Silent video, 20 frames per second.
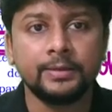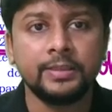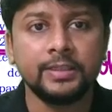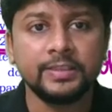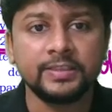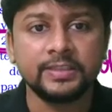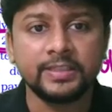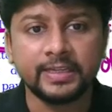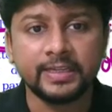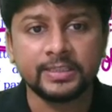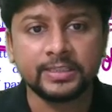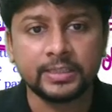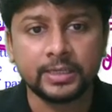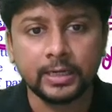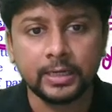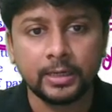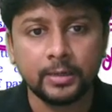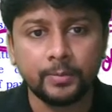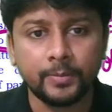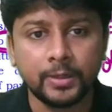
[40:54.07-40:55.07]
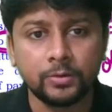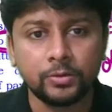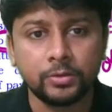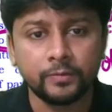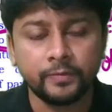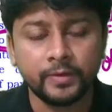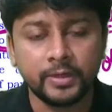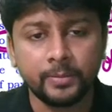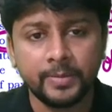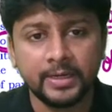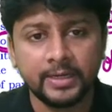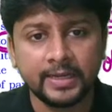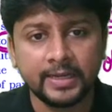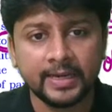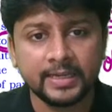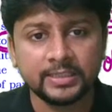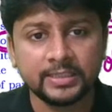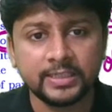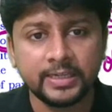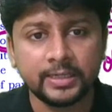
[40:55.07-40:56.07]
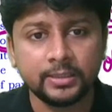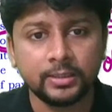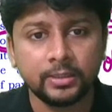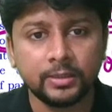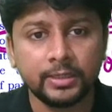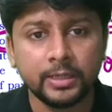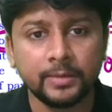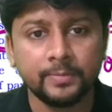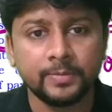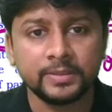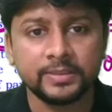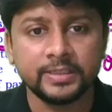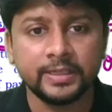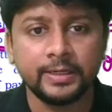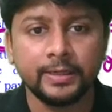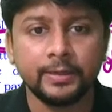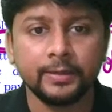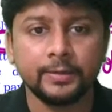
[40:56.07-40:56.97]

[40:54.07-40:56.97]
This extra amount will be taxed at 30%.